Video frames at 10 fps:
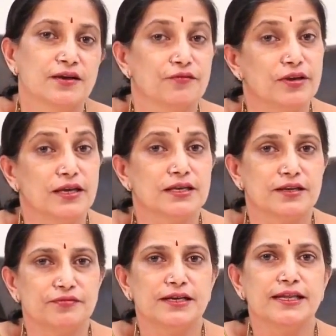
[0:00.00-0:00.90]
we
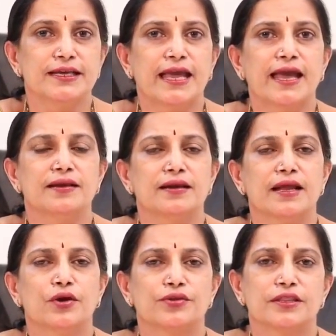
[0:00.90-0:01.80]
definitely can
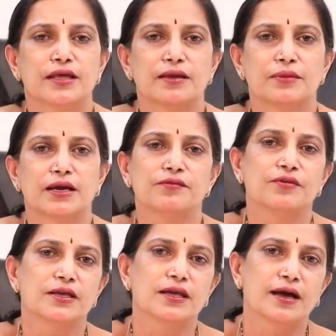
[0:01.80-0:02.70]
rely on them and
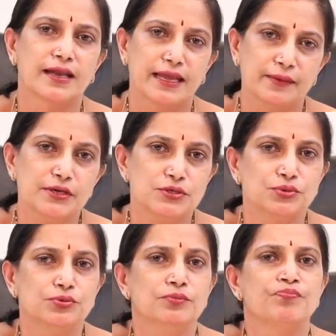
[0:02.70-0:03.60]
we are able
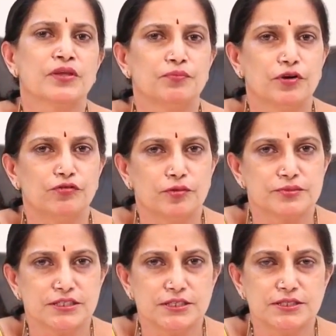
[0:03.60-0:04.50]
to perform
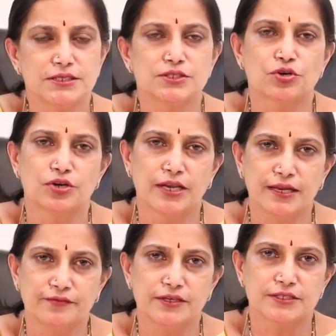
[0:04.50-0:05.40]
surgeries or
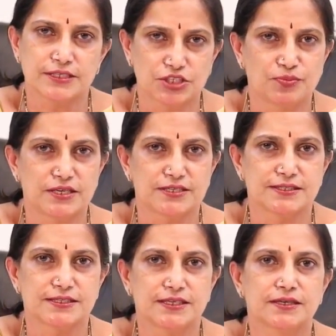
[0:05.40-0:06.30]
deliver such
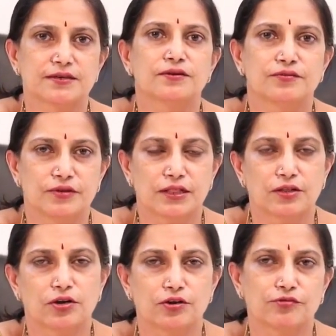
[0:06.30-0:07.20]
patients here with a
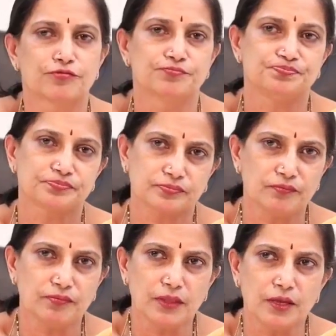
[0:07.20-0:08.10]
lot of
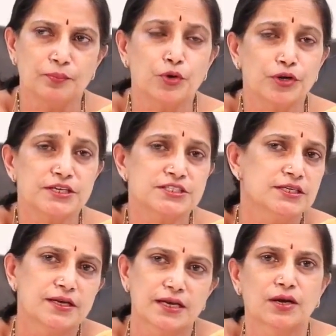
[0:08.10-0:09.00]

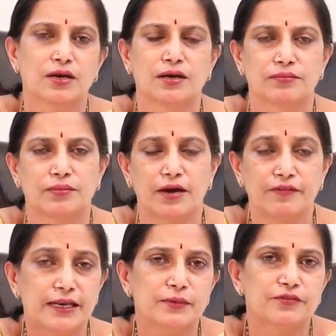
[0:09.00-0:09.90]
protection
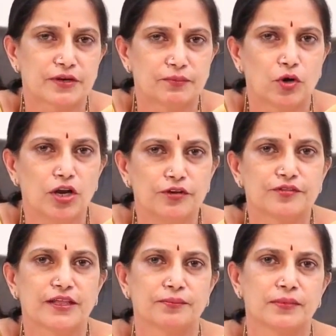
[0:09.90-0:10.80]
available from all
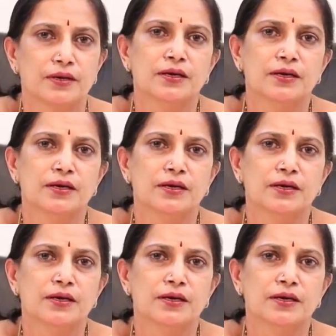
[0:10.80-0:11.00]
of them.